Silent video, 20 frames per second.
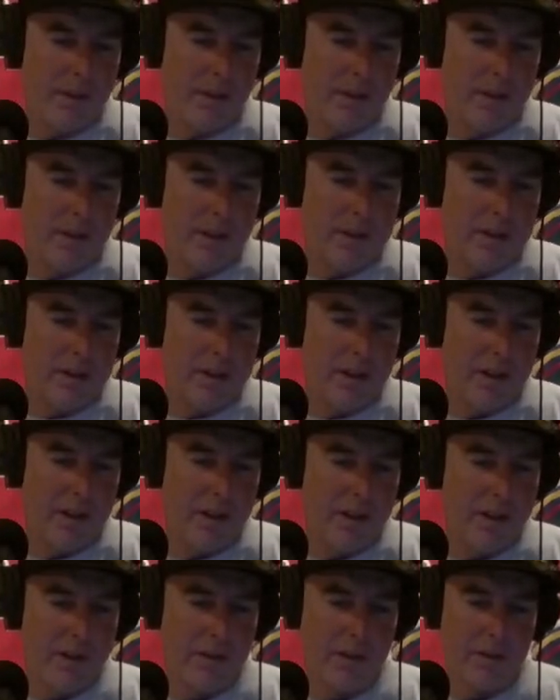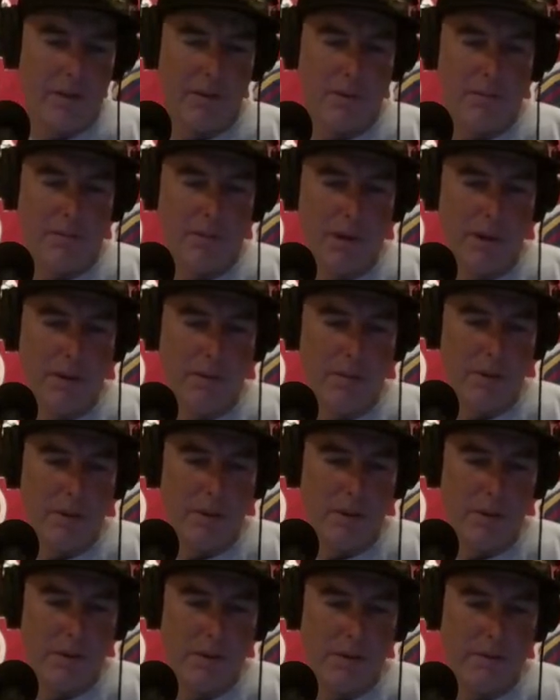Let's see. Why won't
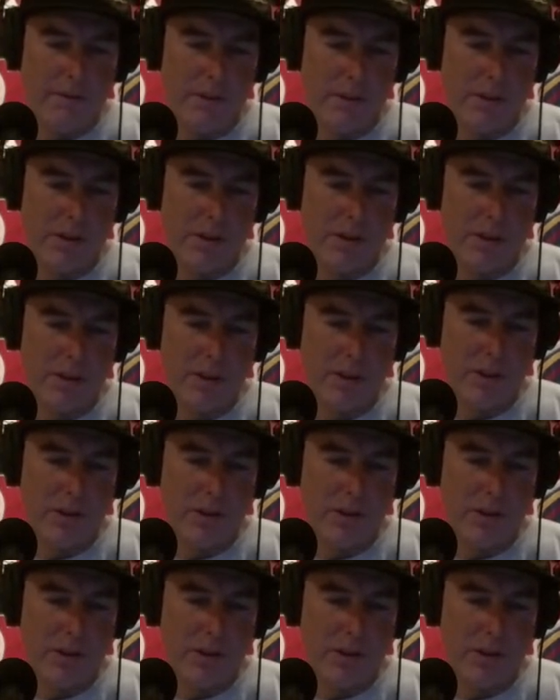you officially